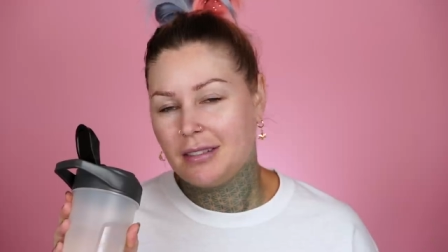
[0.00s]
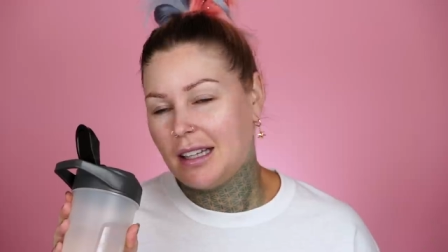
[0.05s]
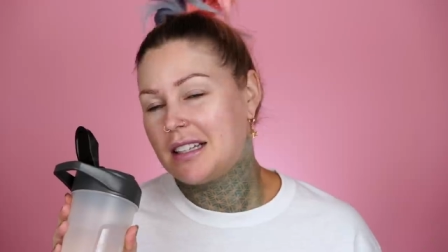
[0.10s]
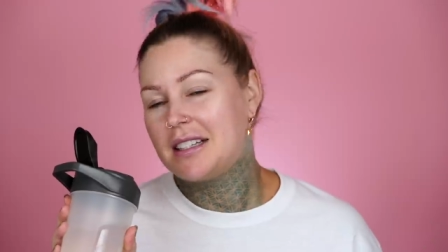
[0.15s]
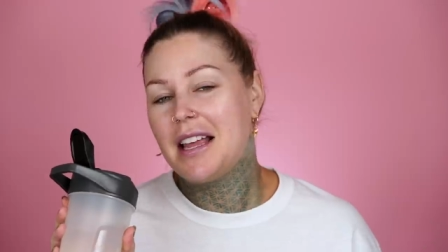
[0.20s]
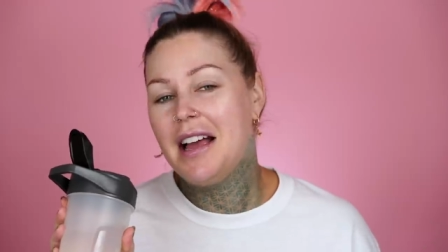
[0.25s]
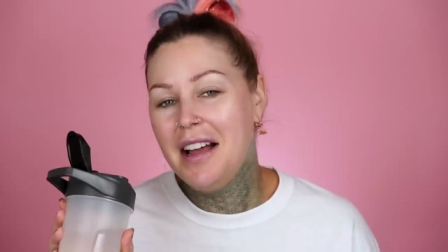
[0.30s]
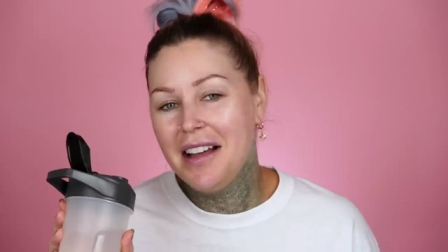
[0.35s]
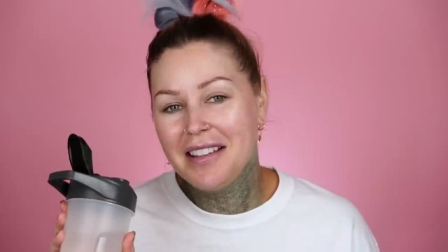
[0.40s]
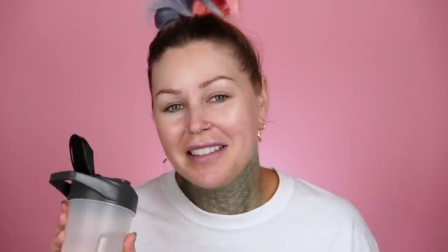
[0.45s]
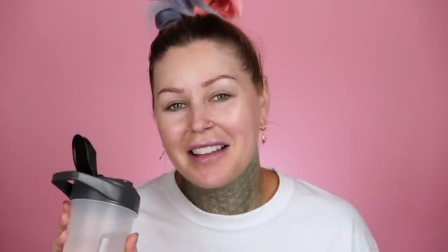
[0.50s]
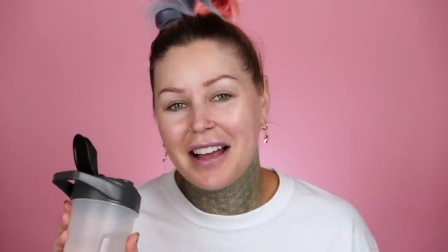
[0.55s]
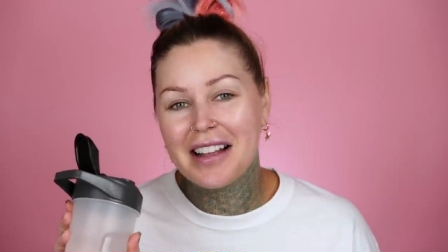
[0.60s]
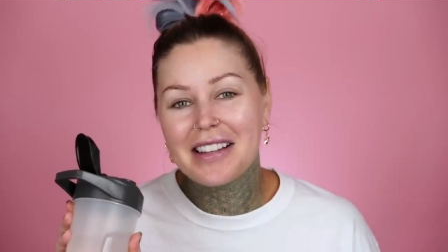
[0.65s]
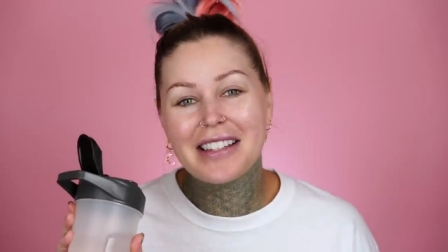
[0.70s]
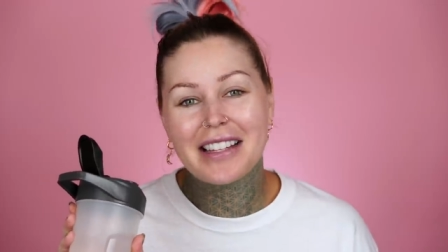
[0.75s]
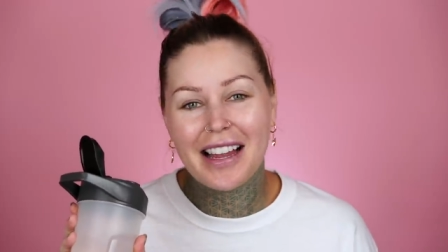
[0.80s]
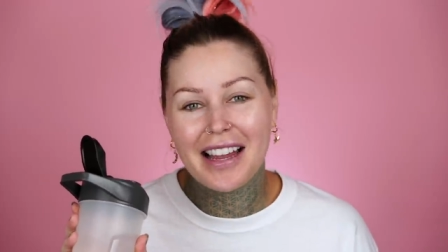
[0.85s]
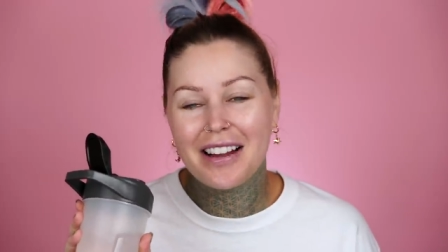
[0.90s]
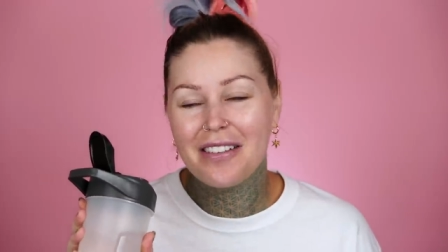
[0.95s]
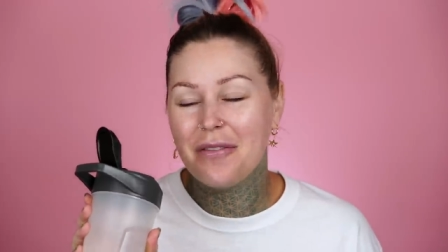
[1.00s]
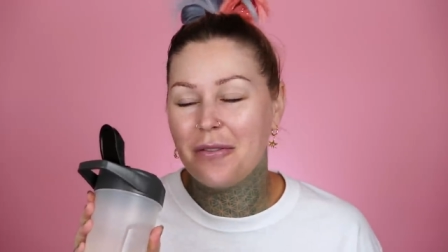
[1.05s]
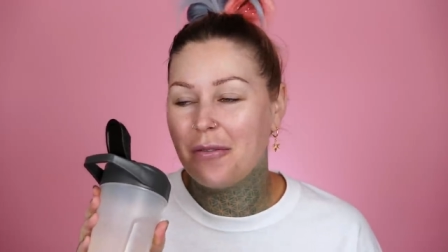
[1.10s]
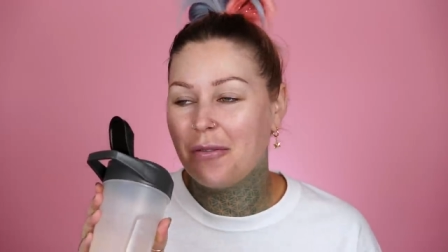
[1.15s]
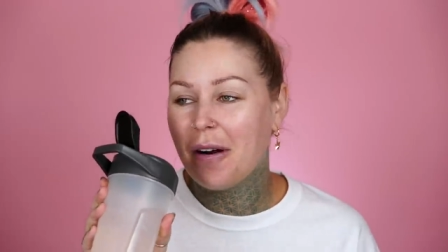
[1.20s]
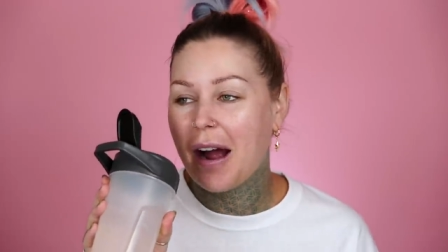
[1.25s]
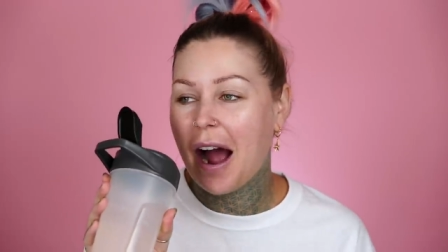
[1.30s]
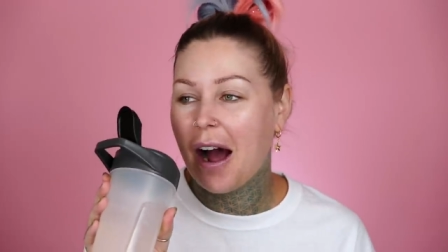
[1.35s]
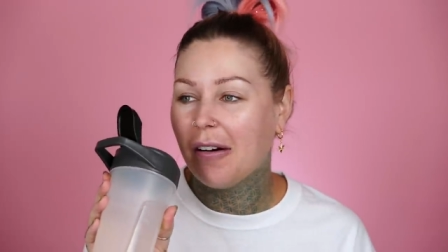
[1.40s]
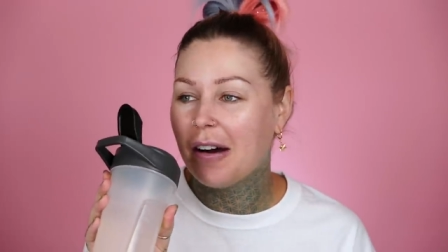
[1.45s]
That's
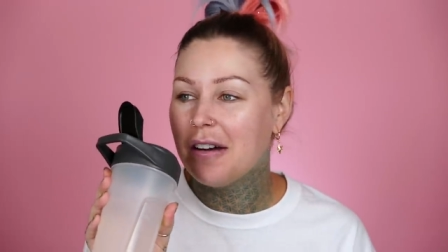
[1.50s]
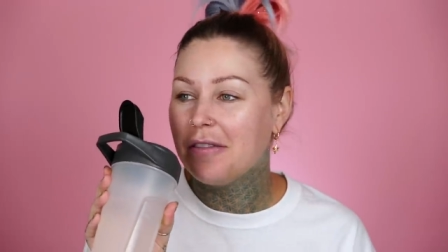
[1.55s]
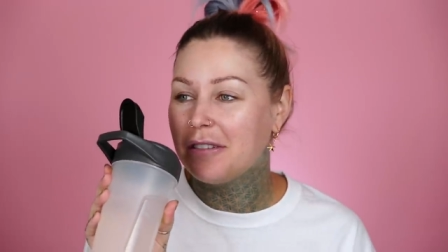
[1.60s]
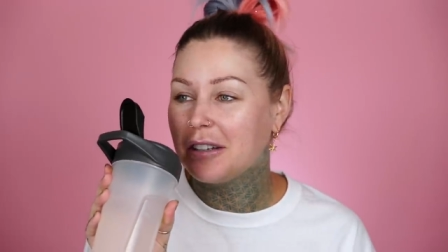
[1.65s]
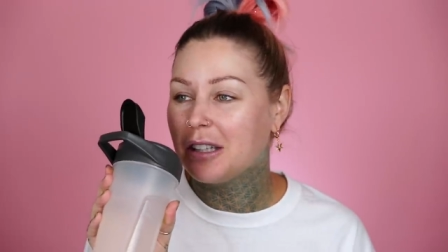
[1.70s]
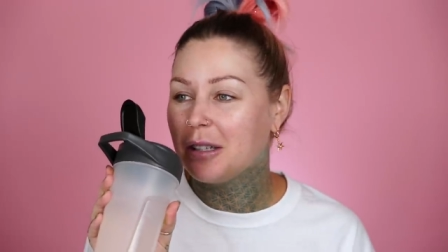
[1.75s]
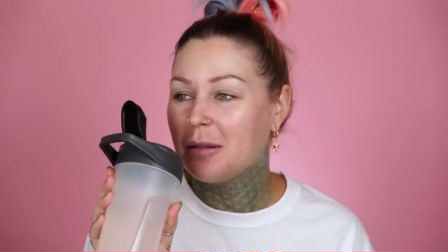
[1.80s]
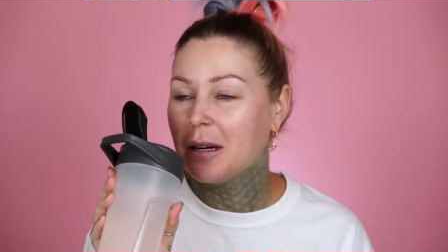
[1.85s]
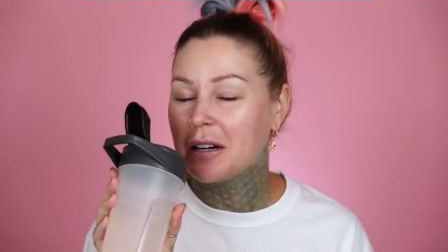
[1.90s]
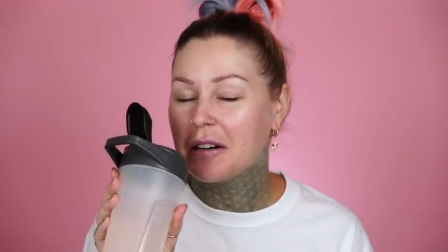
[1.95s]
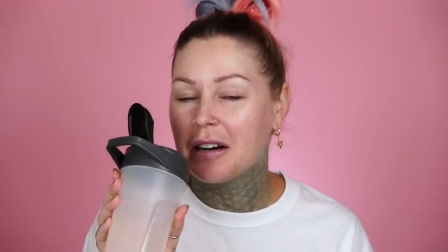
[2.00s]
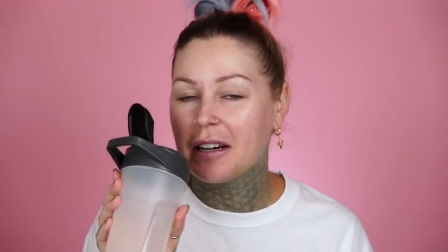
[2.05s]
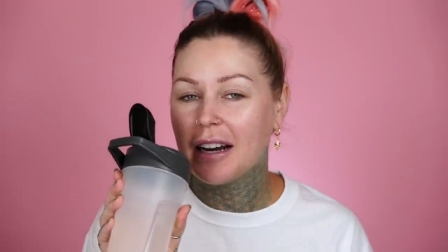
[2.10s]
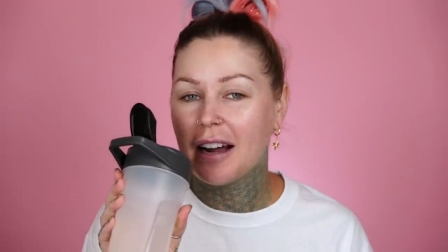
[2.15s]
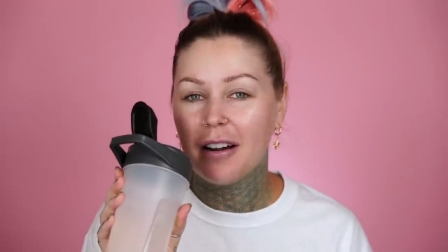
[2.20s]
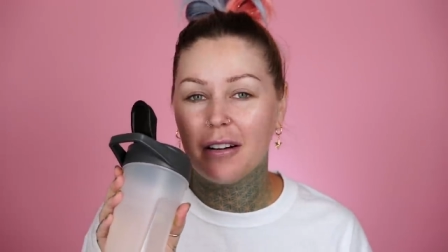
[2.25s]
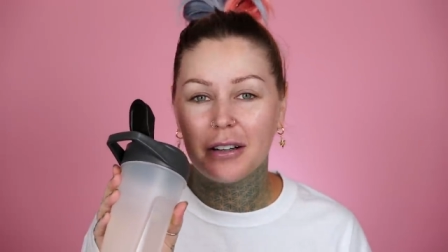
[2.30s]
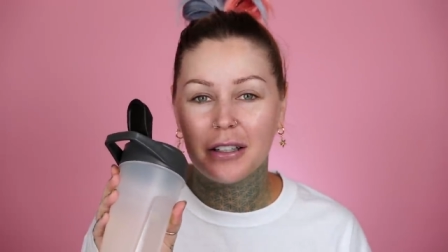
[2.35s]
like how I feel about it right now.